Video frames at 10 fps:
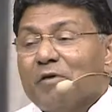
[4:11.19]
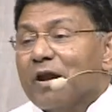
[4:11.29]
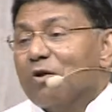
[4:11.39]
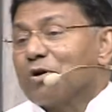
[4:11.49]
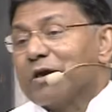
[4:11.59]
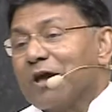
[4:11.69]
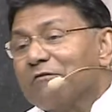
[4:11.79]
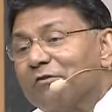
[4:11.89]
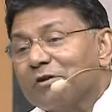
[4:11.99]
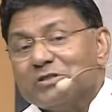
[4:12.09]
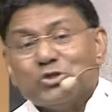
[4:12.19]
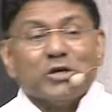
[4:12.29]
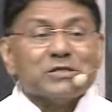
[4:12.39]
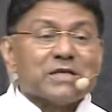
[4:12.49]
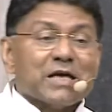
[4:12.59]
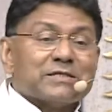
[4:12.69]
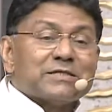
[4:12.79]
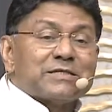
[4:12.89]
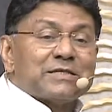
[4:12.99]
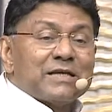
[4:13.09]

looking for Jesus,